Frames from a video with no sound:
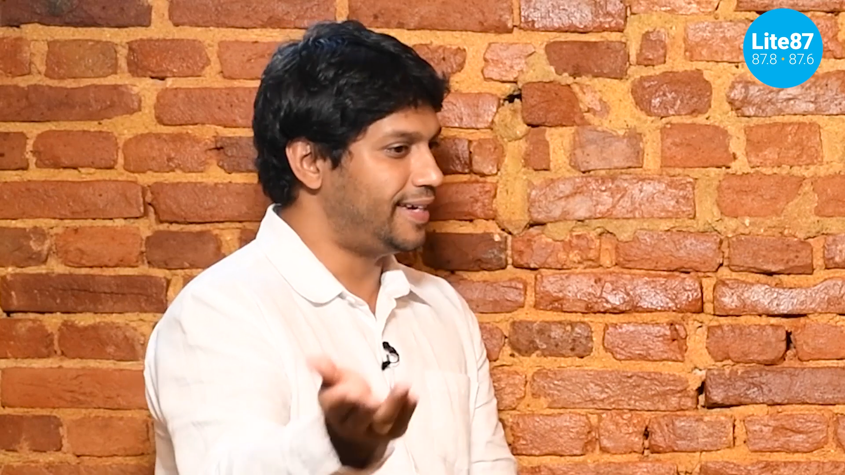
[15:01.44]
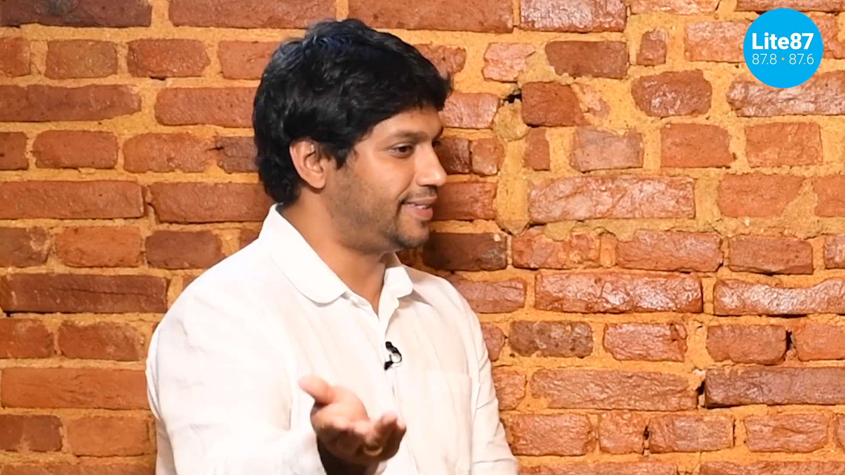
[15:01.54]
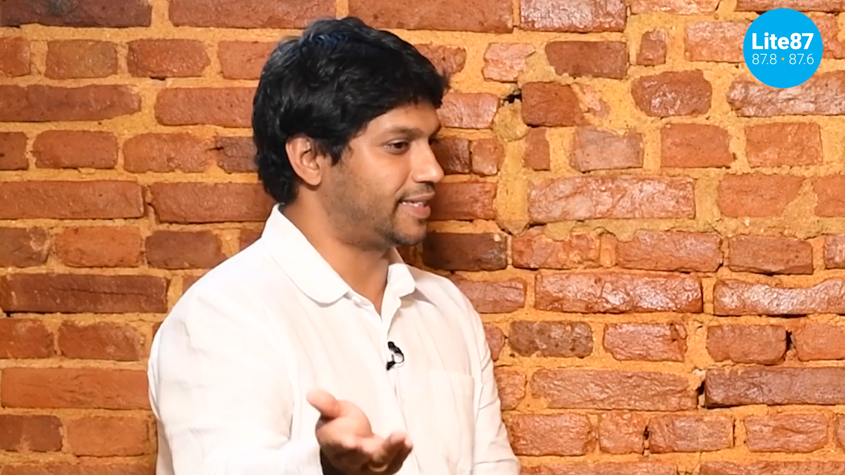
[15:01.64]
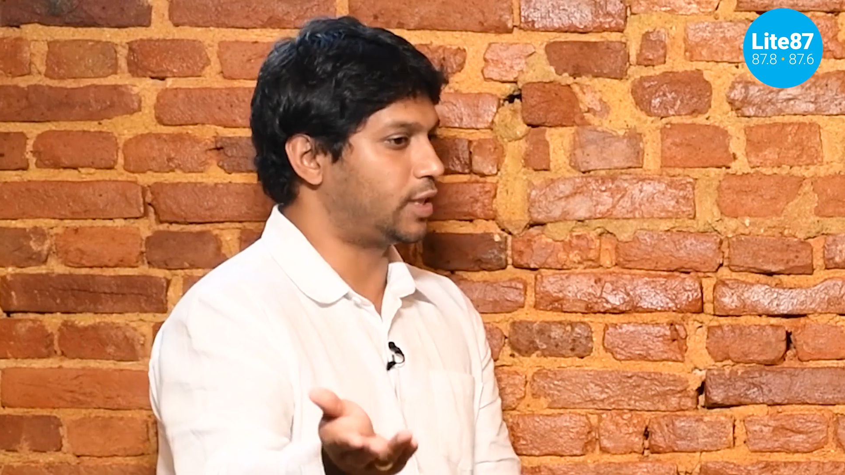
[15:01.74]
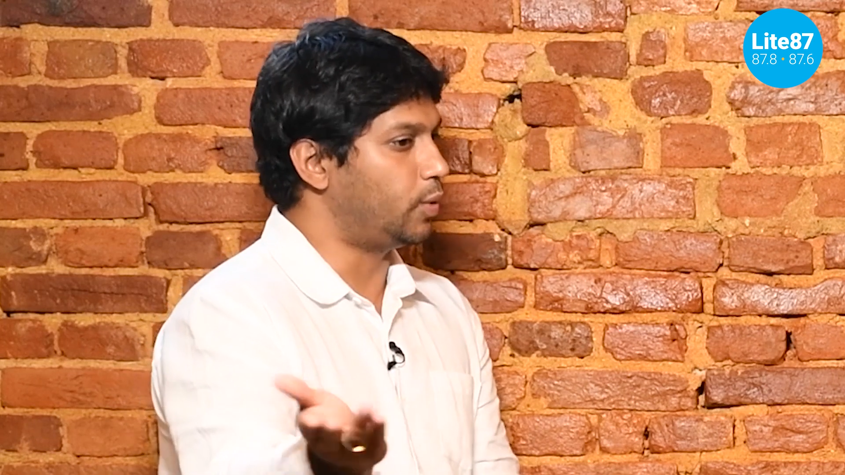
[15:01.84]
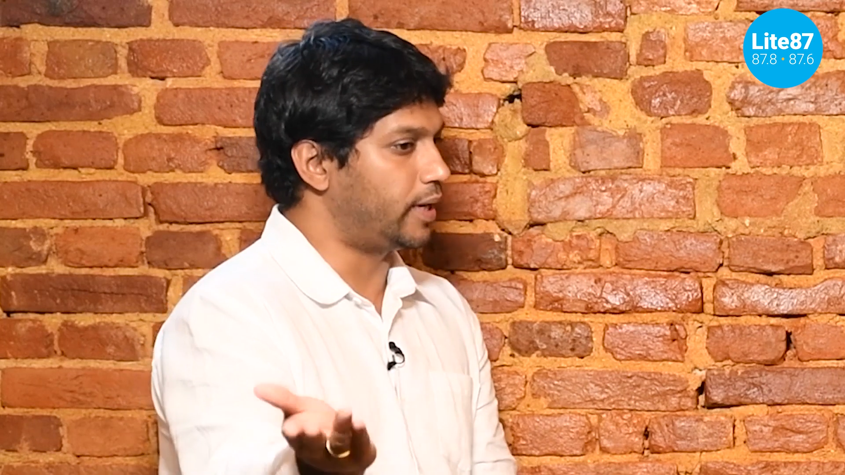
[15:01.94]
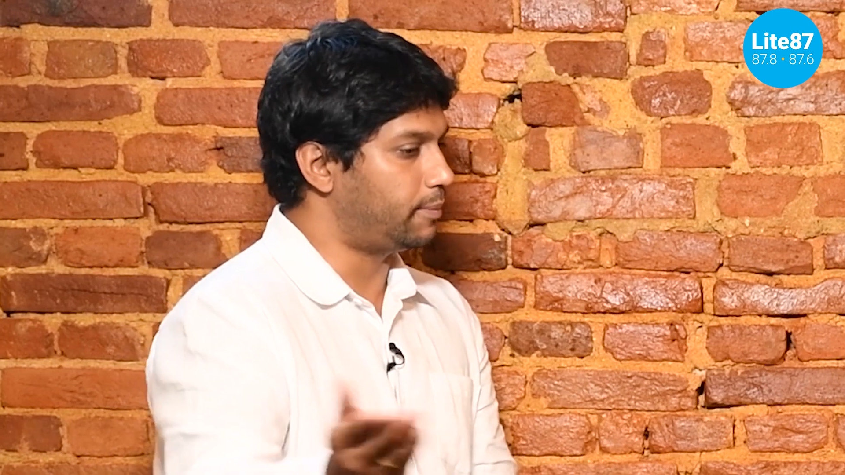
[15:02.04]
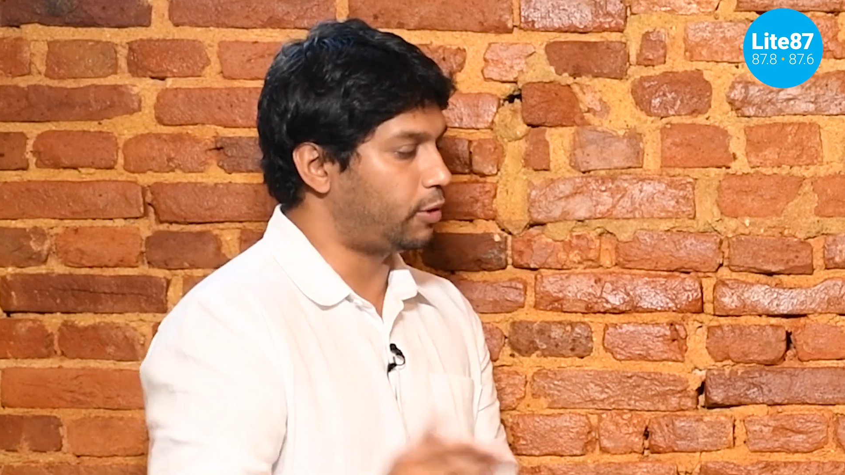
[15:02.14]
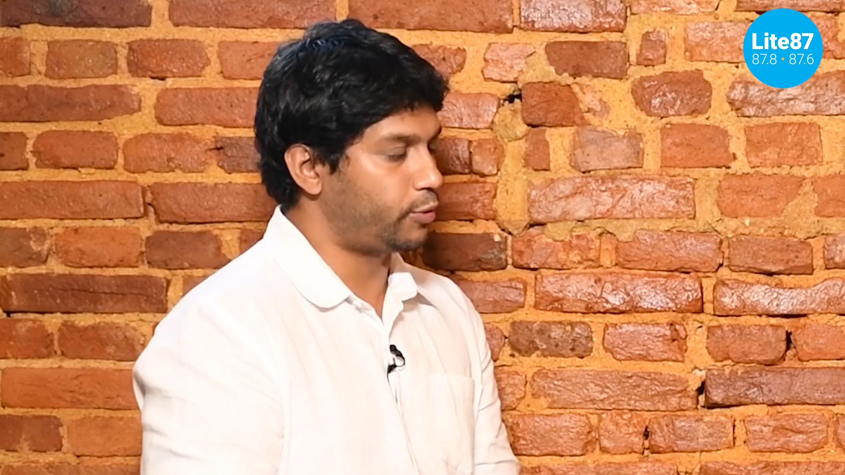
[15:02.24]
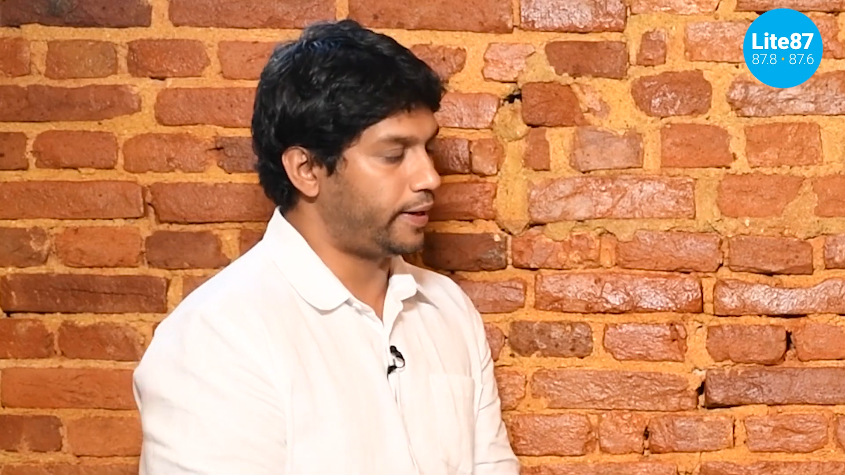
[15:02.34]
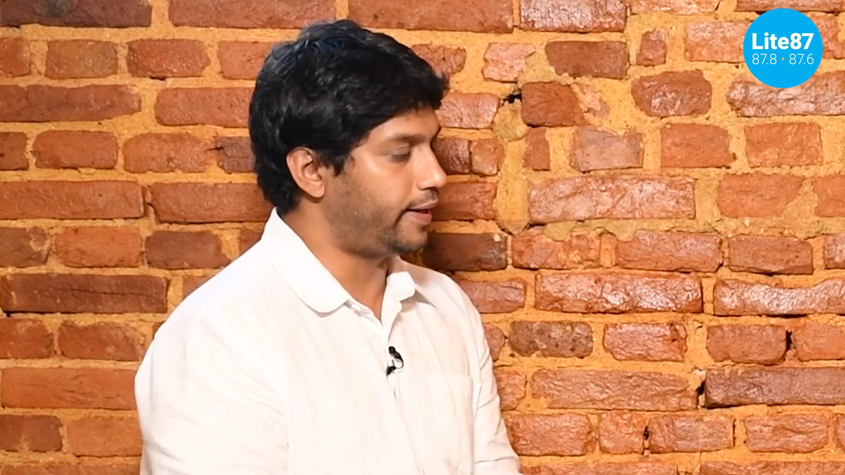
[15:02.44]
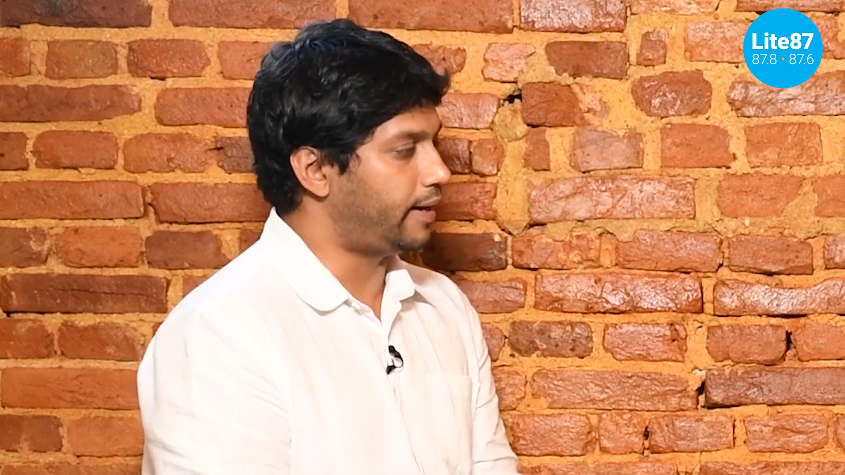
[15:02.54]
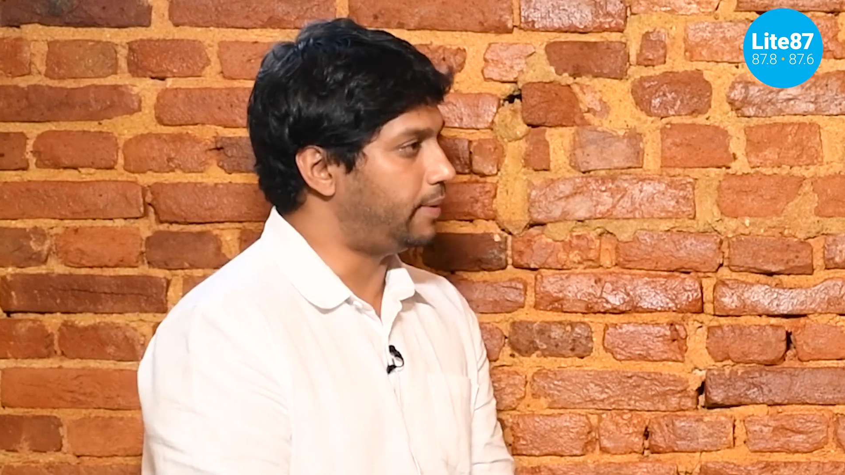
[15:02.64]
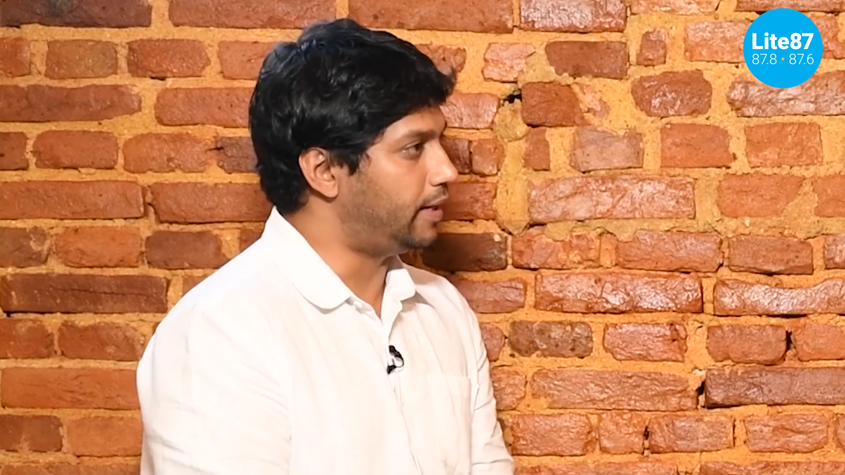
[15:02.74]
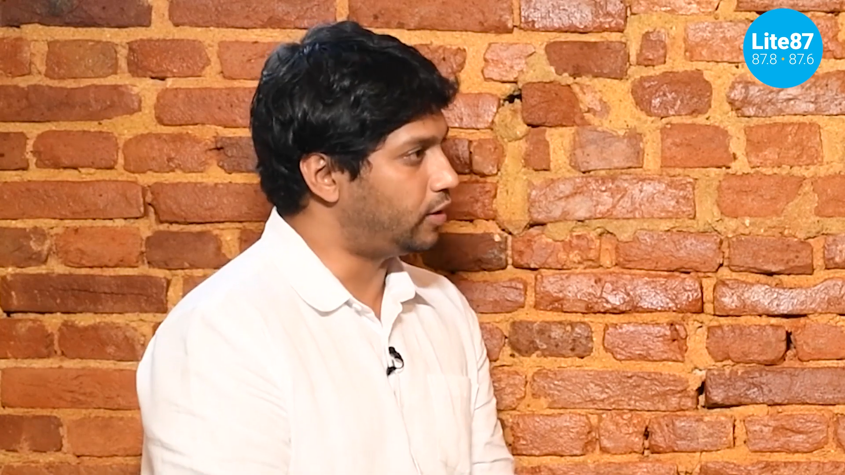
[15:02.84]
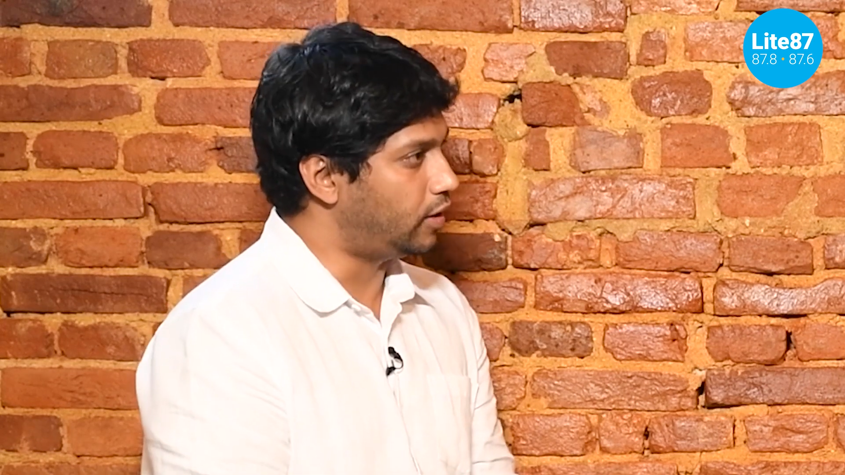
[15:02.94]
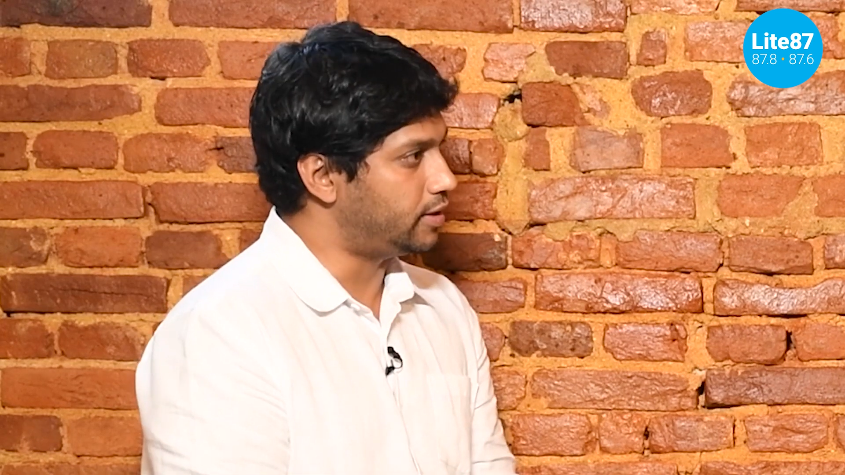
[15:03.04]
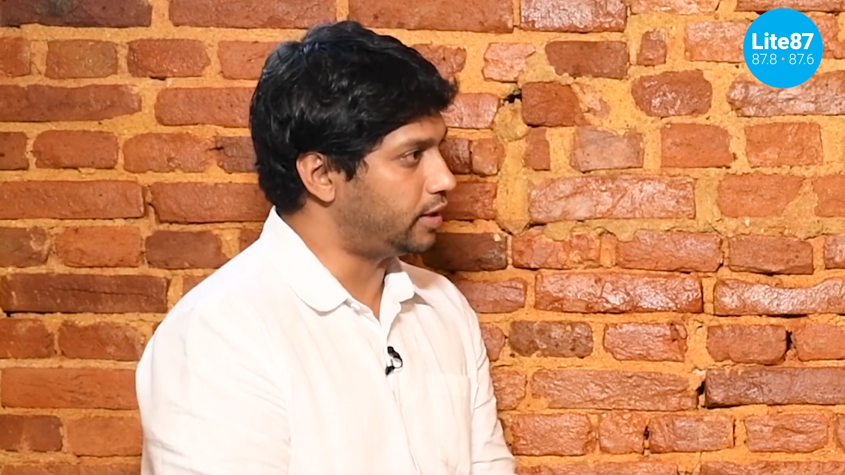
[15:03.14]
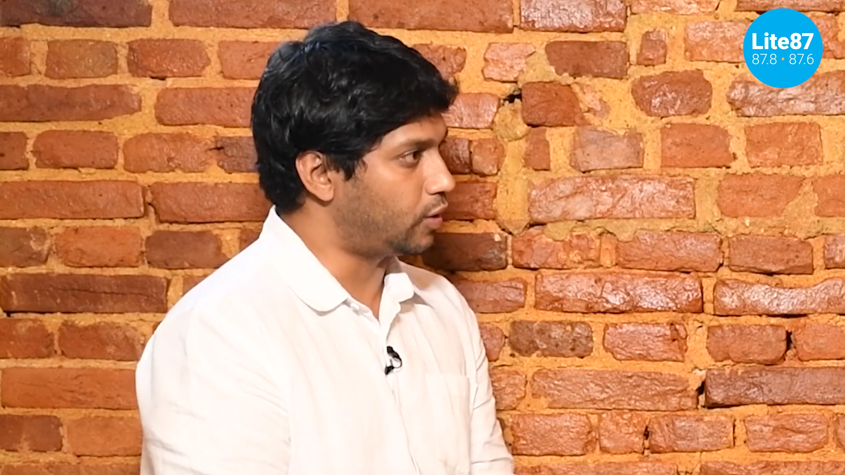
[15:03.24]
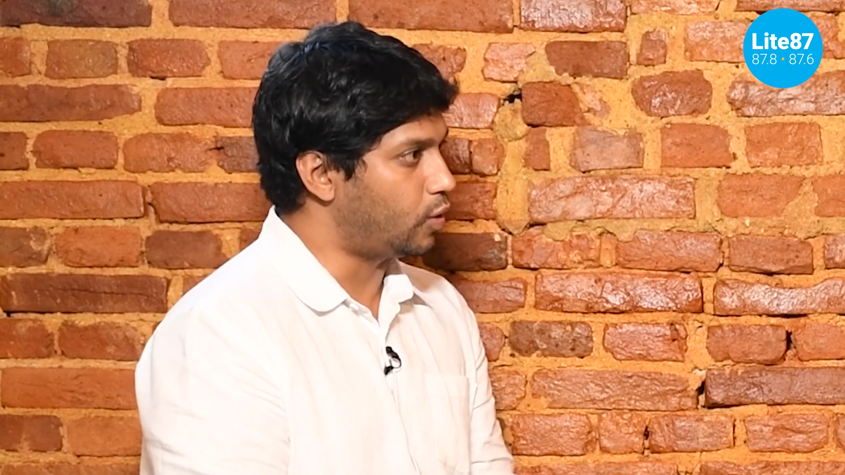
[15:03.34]
It's excluding about $29 million
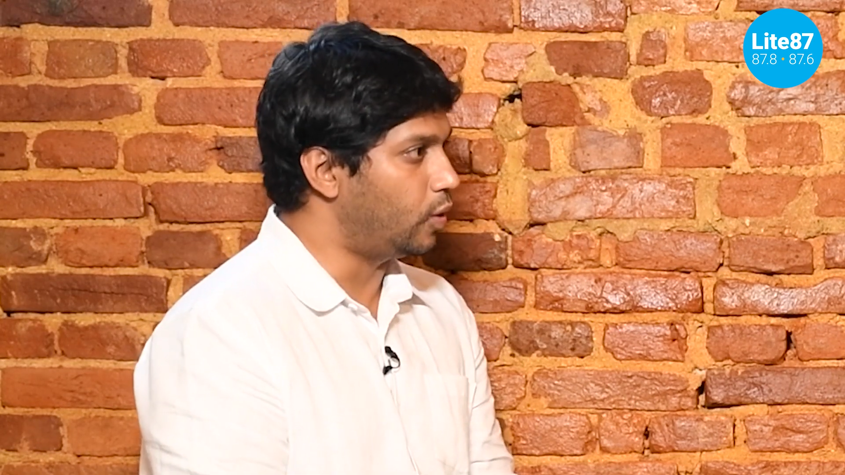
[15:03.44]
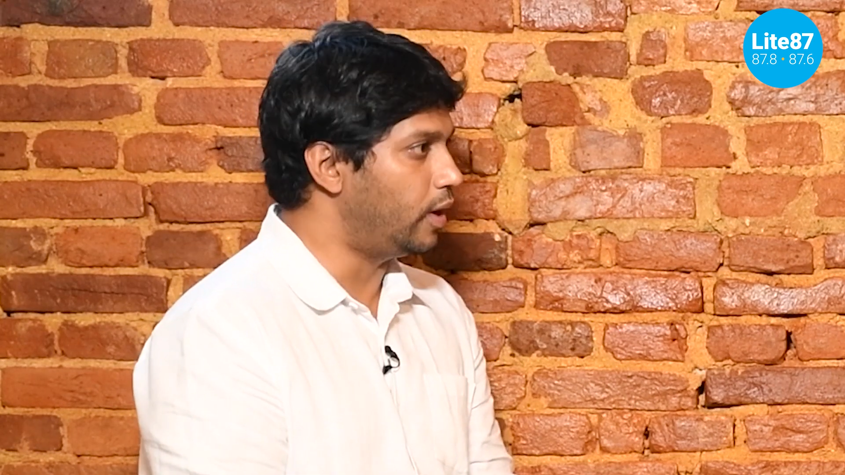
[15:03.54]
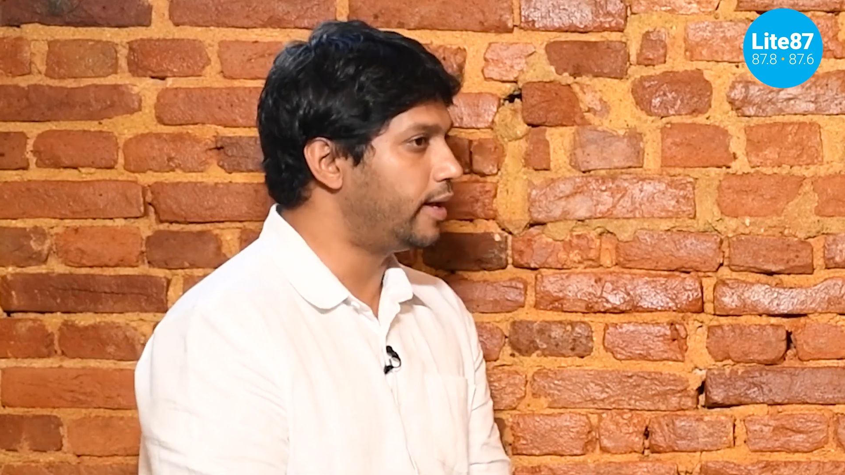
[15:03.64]
in gold